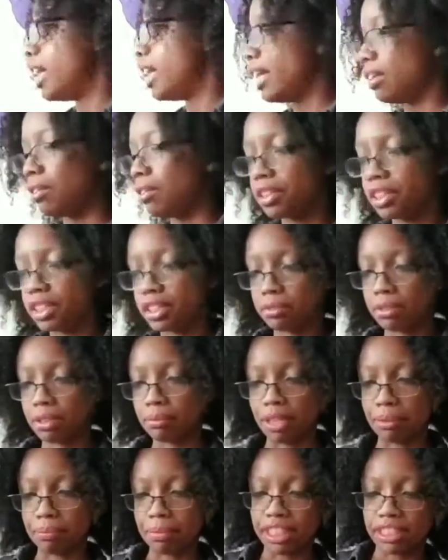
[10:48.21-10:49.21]
And also
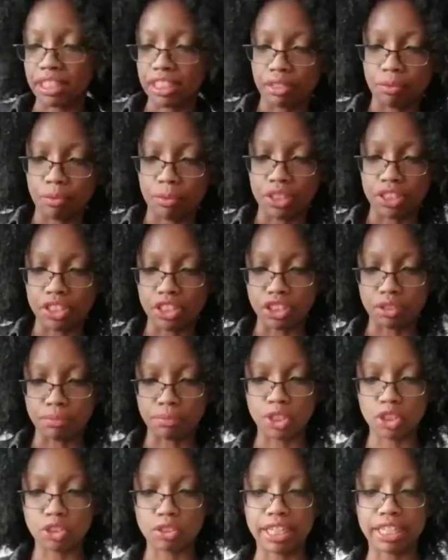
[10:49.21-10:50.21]
at my basic 1
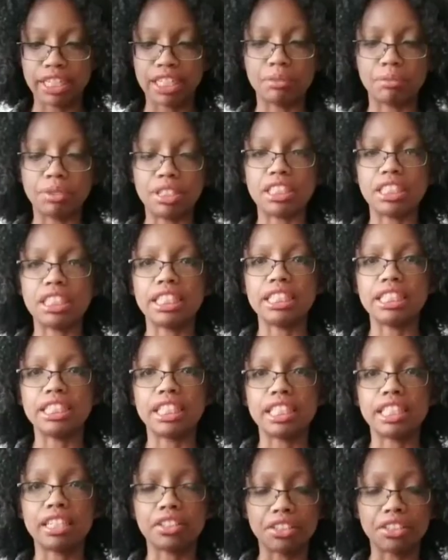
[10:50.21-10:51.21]
Zumba training, we did
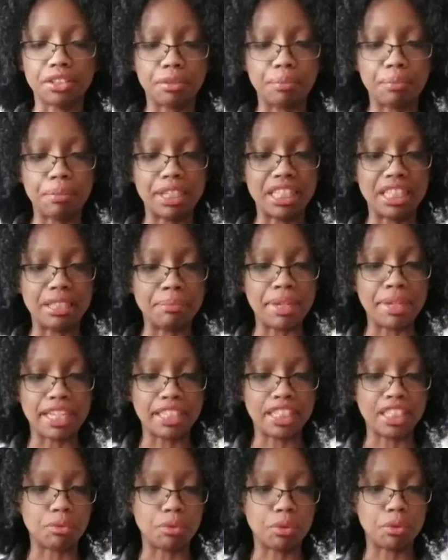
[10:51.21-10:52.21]
get a little mini
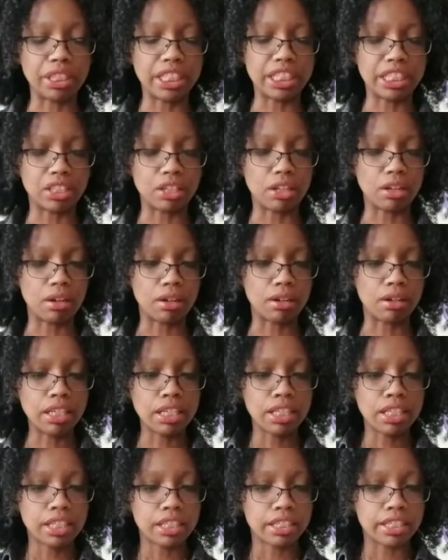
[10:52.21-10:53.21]
manual here
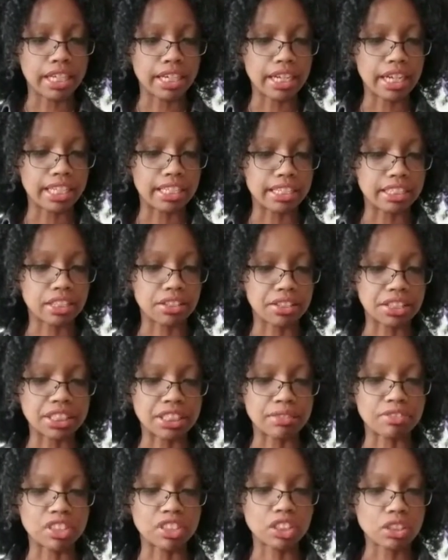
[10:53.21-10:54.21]
that has a
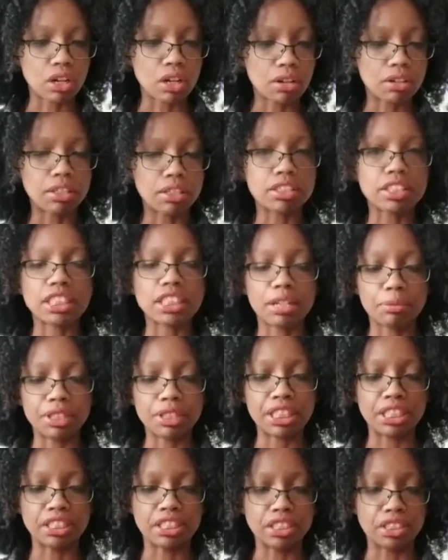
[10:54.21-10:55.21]
list of songs that we
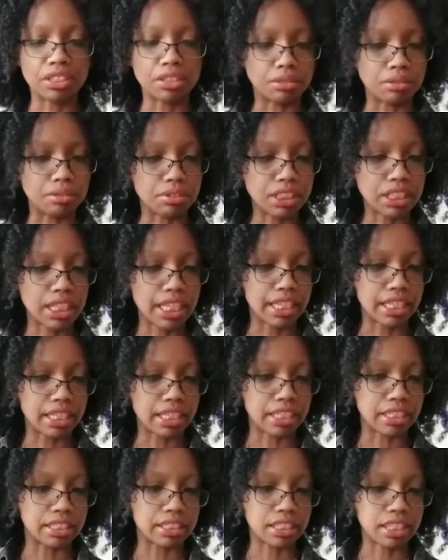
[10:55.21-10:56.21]
can use,
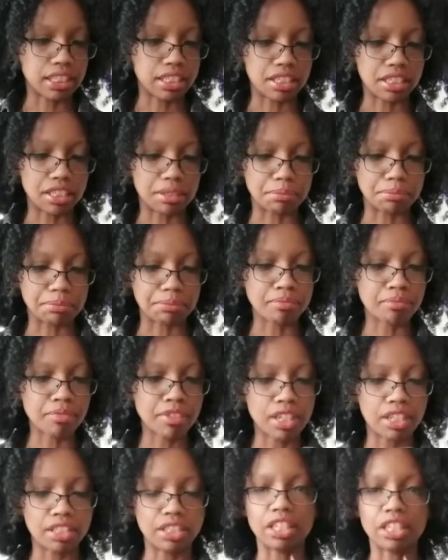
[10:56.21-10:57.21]
and
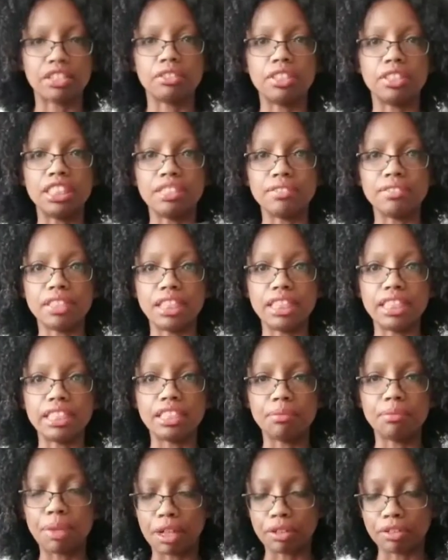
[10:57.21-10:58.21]
another
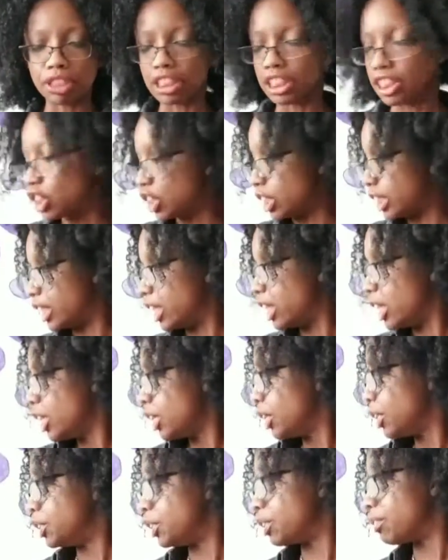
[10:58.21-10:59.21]
DVD about teaching
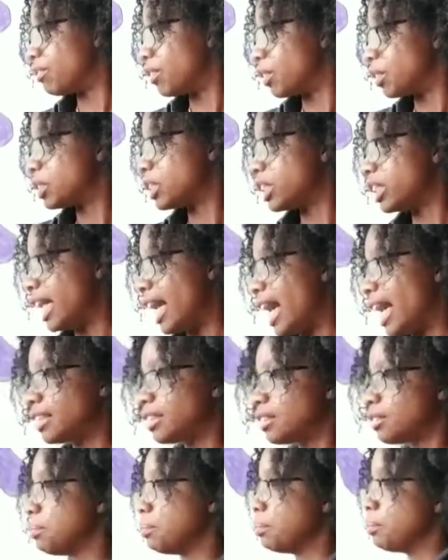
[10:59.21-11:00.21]
your first
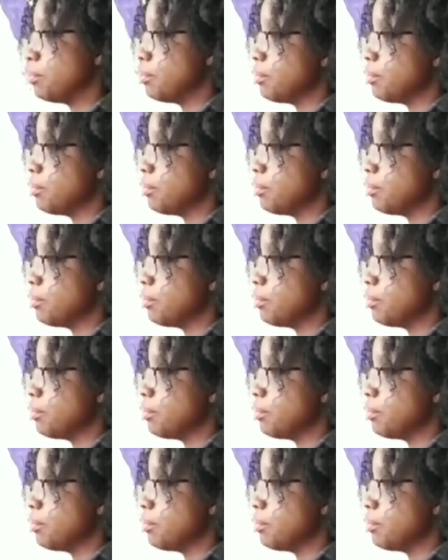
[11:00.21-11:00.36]
class.